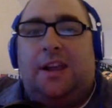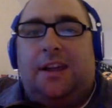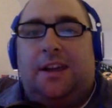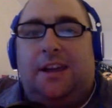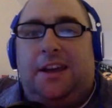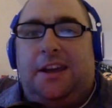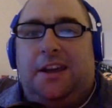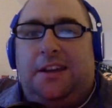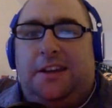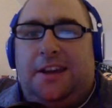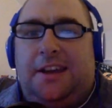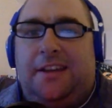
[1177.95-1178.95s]
In
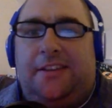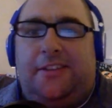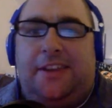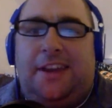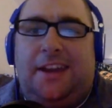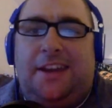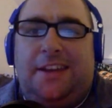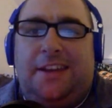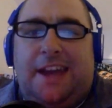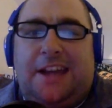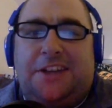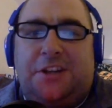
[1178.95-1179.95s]
D.C., the
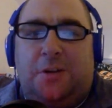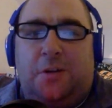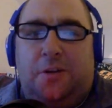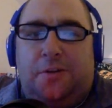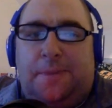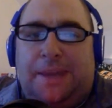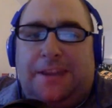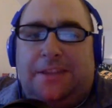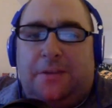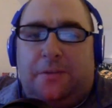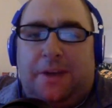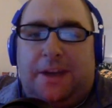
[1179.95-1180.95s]
Nationals beat
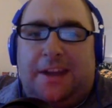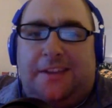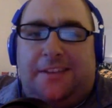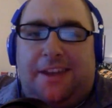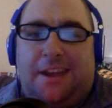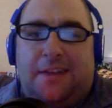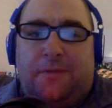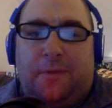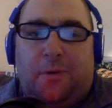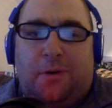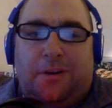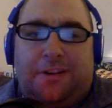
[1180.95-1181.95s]
the Reds
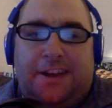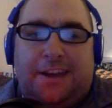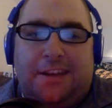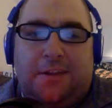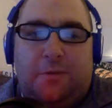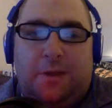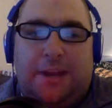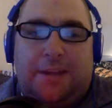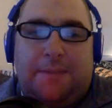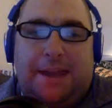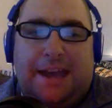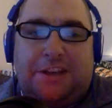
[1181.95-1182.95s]
10-4, taking the win.
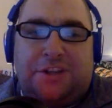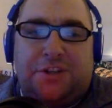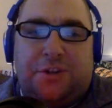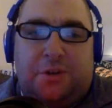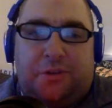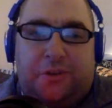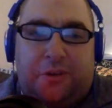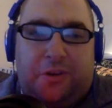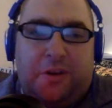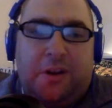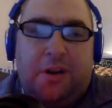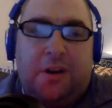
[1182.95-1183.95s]
Max
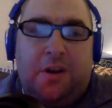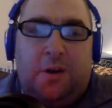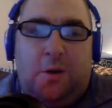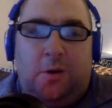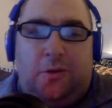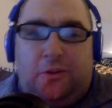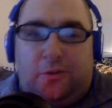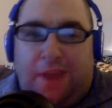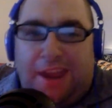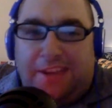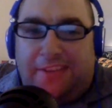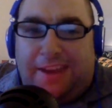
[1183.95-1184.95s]
Scherzer, who
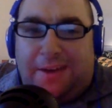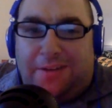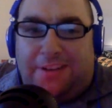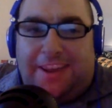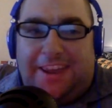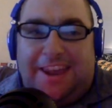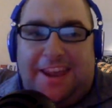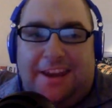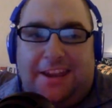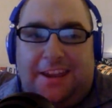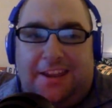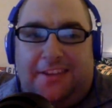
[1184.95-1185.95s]
strikes out
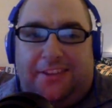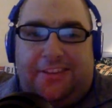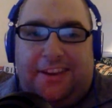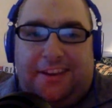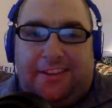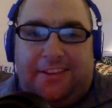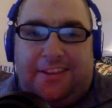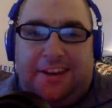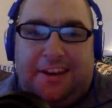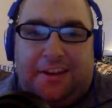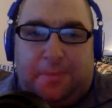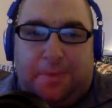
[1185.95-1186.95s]
10 in 6
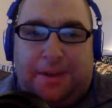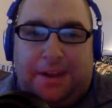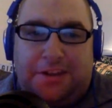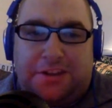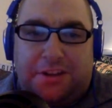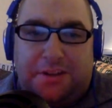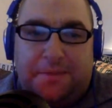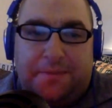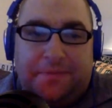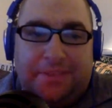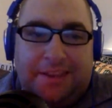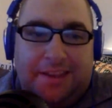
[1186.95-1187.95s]
innings pitched.
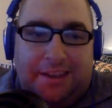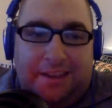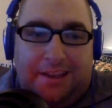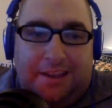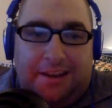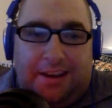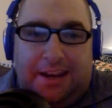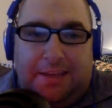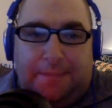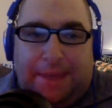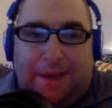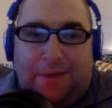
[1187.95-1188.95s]
Getting
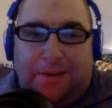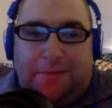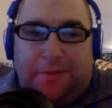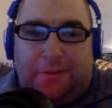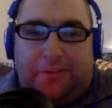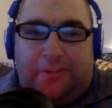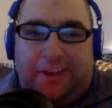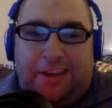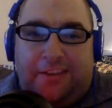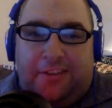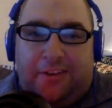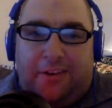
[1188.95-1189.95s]
pounded for
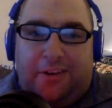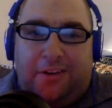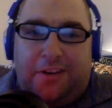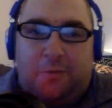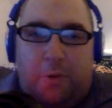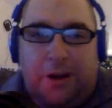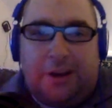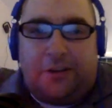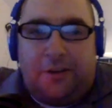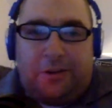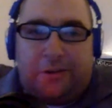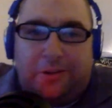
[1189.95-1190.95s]
6 earned in 1
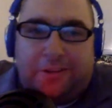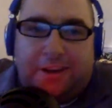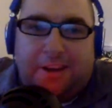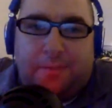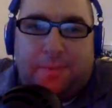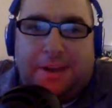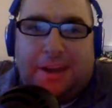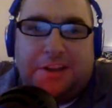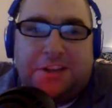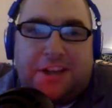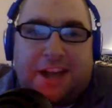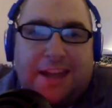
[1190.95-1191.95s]
2/3 innings
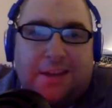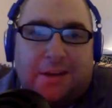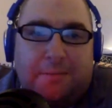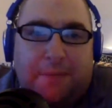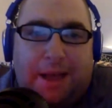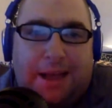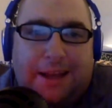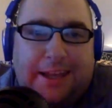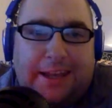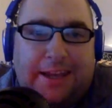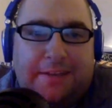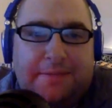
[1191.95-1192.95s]
pitched. Tyler
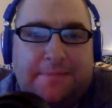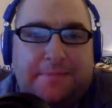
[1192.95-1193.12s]
Mahle.